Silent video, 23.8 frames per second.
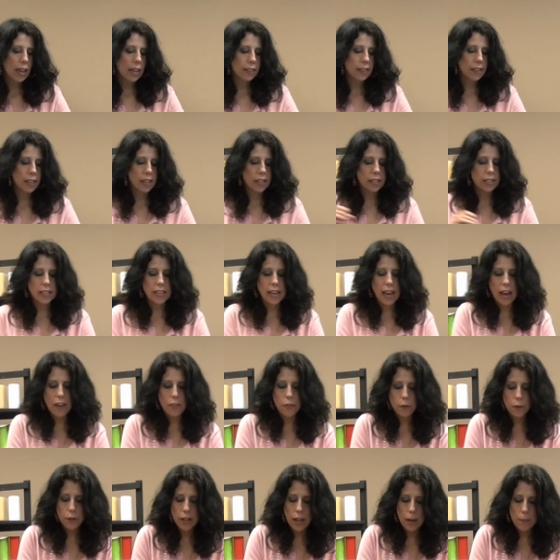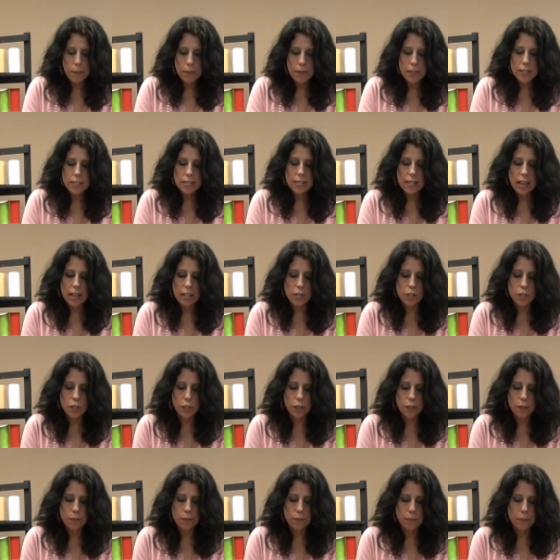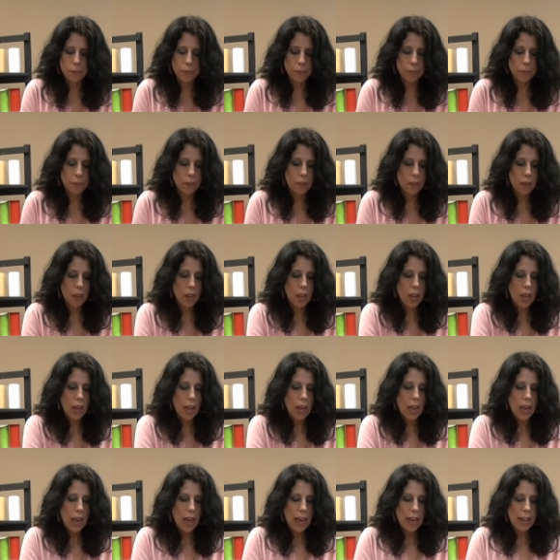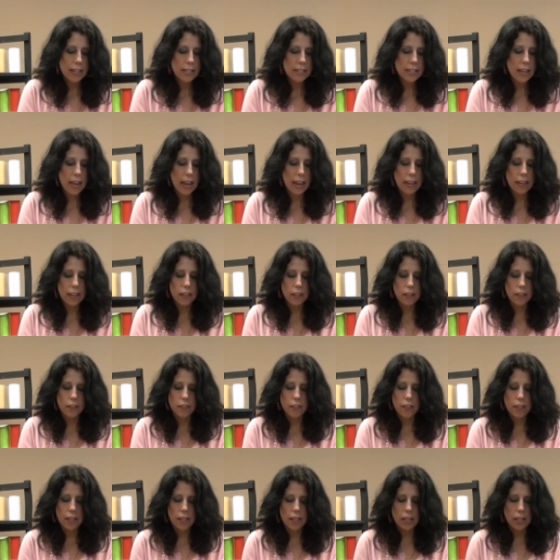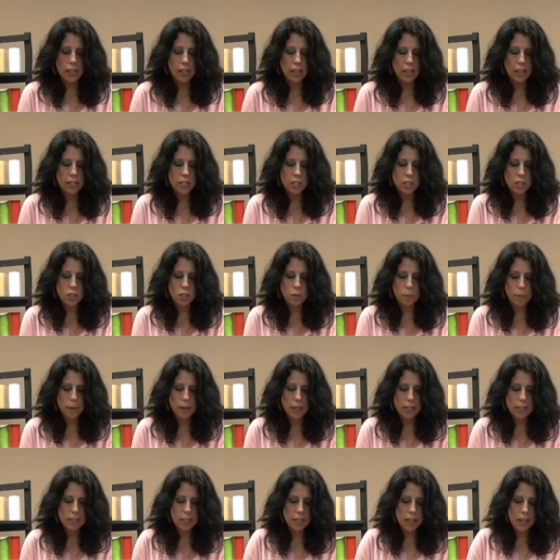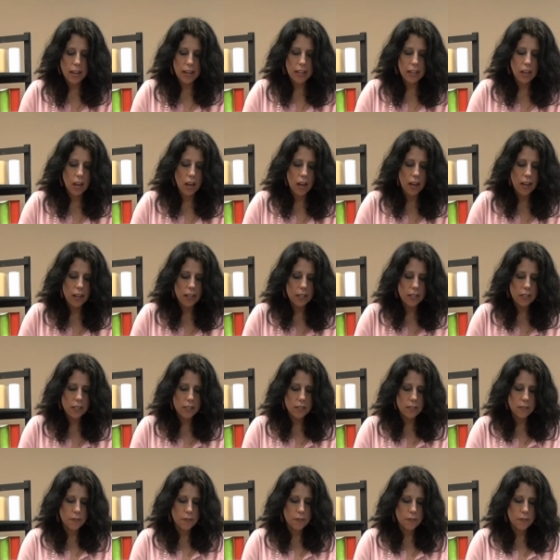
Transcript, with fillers: and then gather it up in the center and take the additional piece that I cut